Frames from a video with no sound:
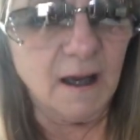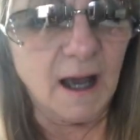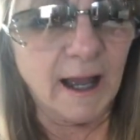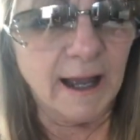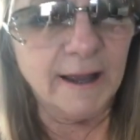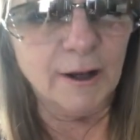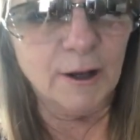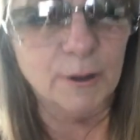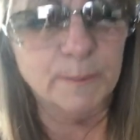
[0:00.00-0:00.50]

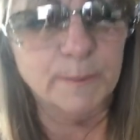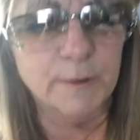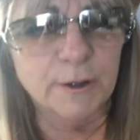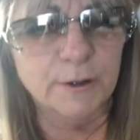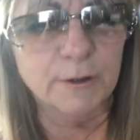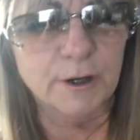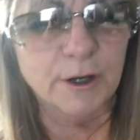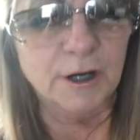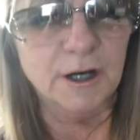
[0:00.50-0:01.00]
I hope
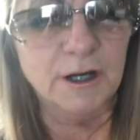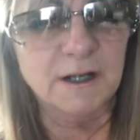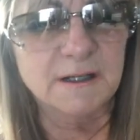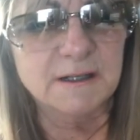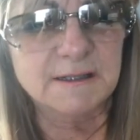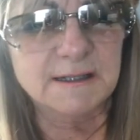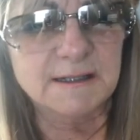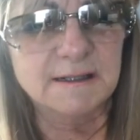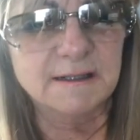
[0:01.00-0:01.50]
you
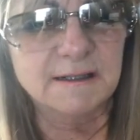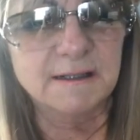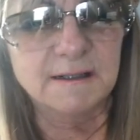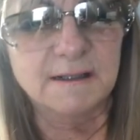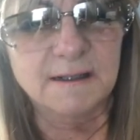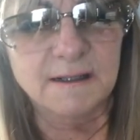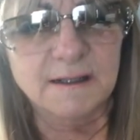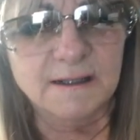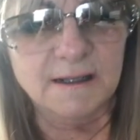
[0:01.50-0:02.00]
girls and
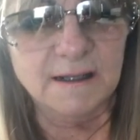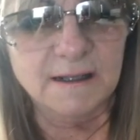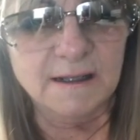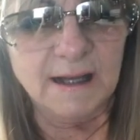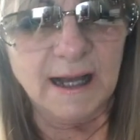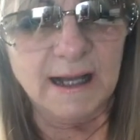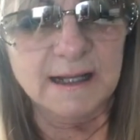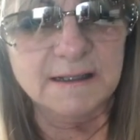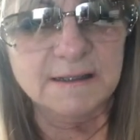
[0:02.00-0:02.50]

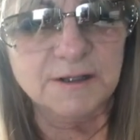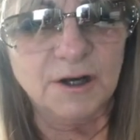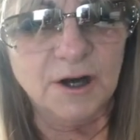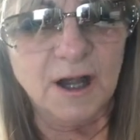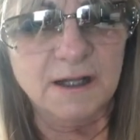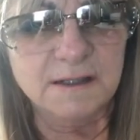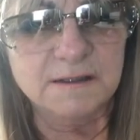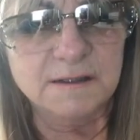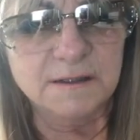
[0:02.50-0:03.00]
guys are
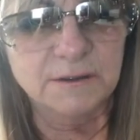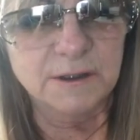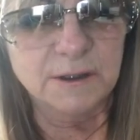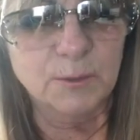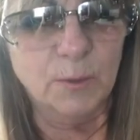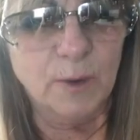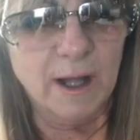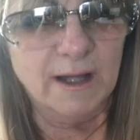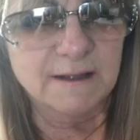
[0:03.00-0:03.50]
all
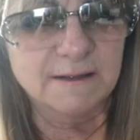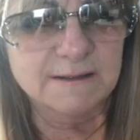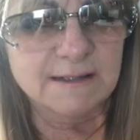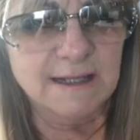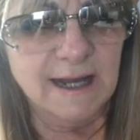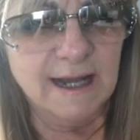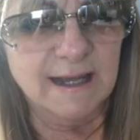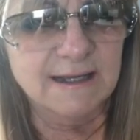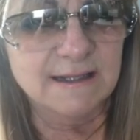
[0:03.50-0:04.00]
doing well
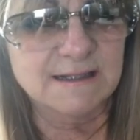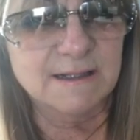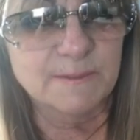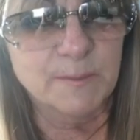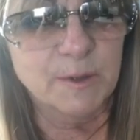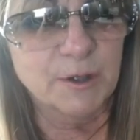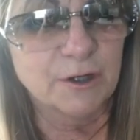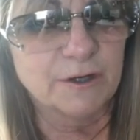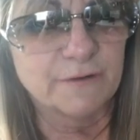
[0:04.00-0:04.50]
today. It's a
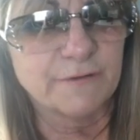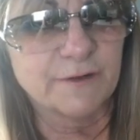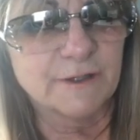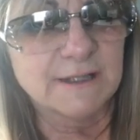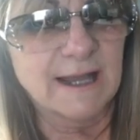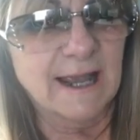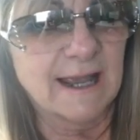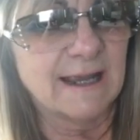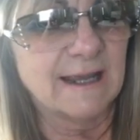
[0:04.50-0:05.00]
beautiful
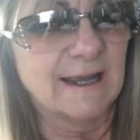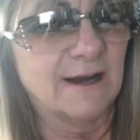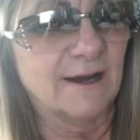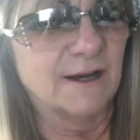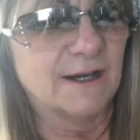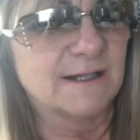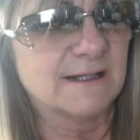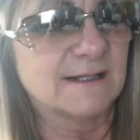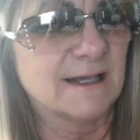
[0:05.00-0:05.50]
day
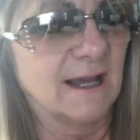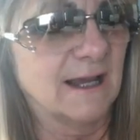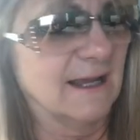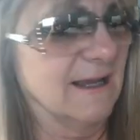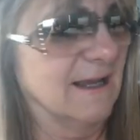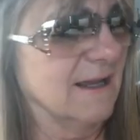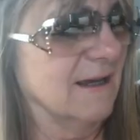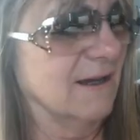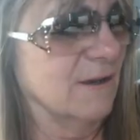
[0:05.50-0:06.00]
here. It's
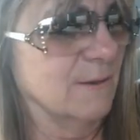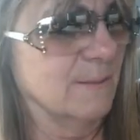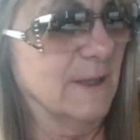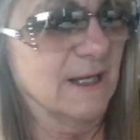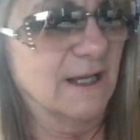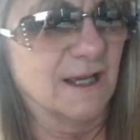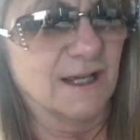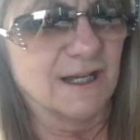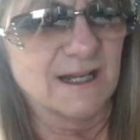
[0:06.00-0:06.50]
like, oh
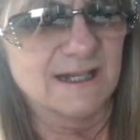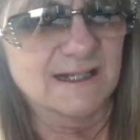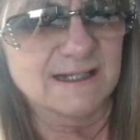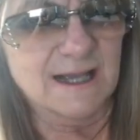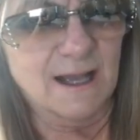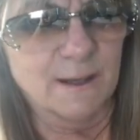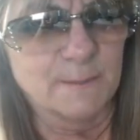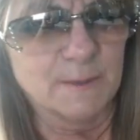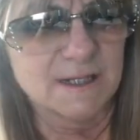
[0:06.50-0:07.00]
my
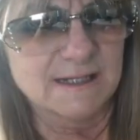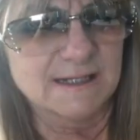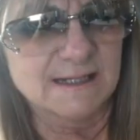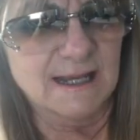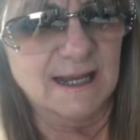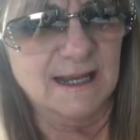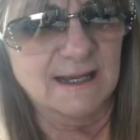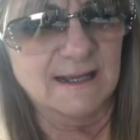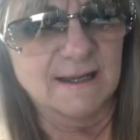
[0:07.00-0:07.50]
goodness, I'm going to
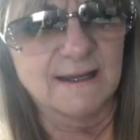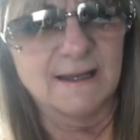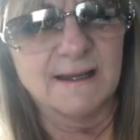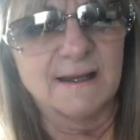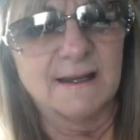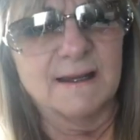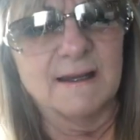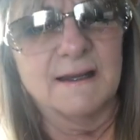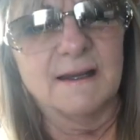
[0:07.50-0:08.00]
say
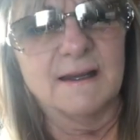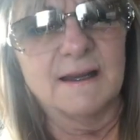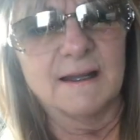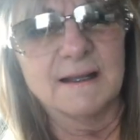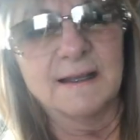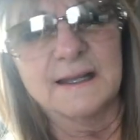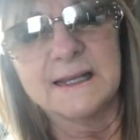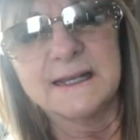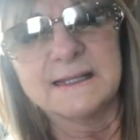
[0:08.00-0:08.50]

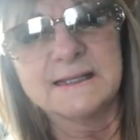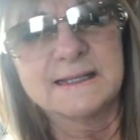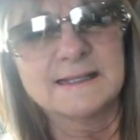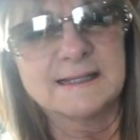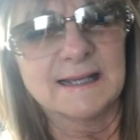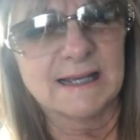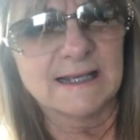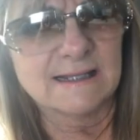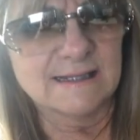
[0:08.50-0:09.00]
at least
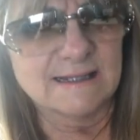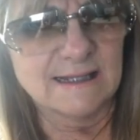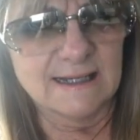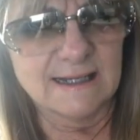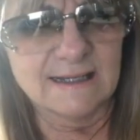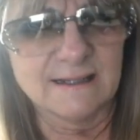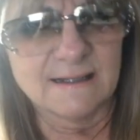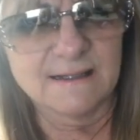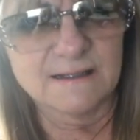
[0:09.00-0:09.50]

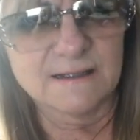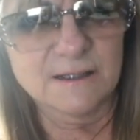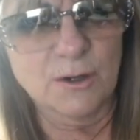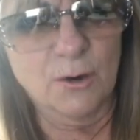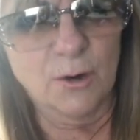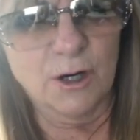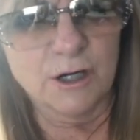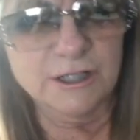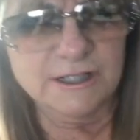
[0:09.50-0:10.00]
60. It's
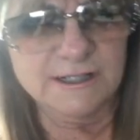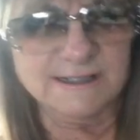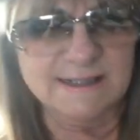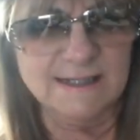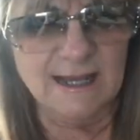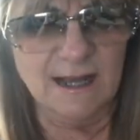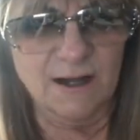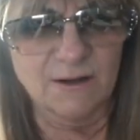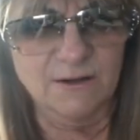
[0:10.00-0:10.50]

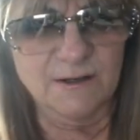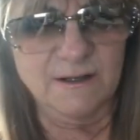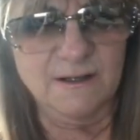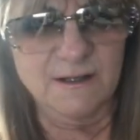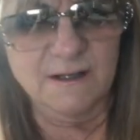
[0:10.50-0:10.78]
gorgeous out.